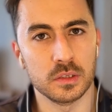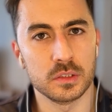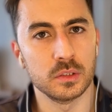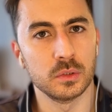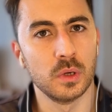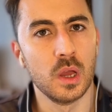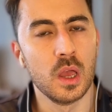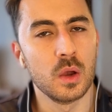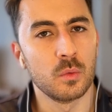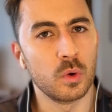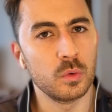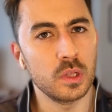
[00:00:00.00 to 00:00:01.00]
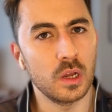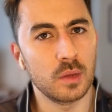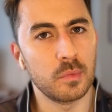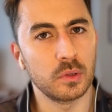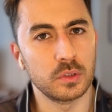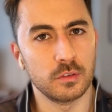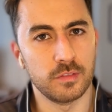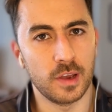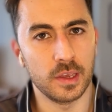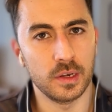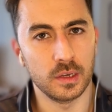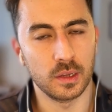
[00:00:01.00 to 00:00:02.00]
So when we talk about
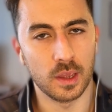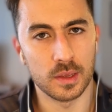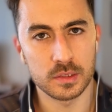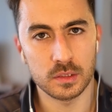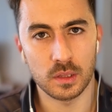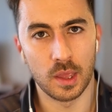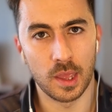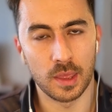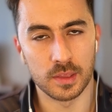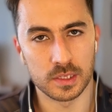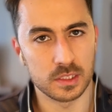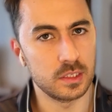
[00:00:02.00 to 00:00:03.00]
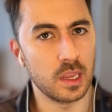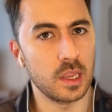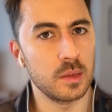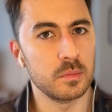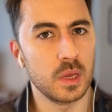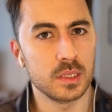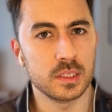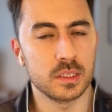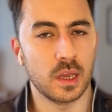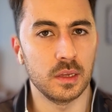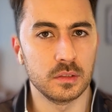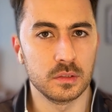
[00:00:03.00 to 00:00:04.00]
refining, is it the same
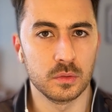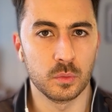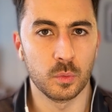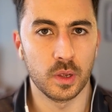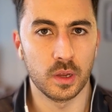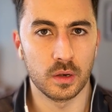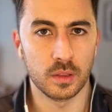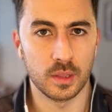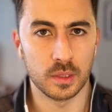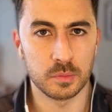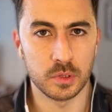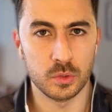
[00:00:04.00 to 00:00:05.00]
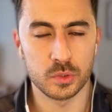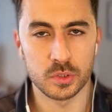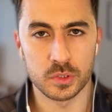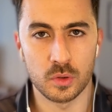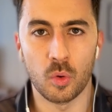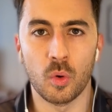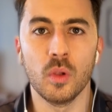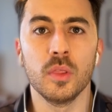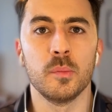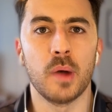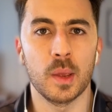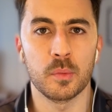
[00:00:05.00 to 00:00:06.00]
site where that produces all the
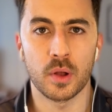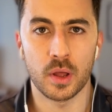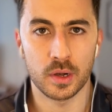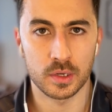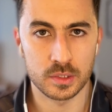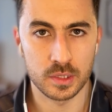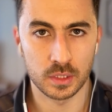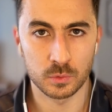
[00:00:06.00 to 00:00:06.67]
byproducts that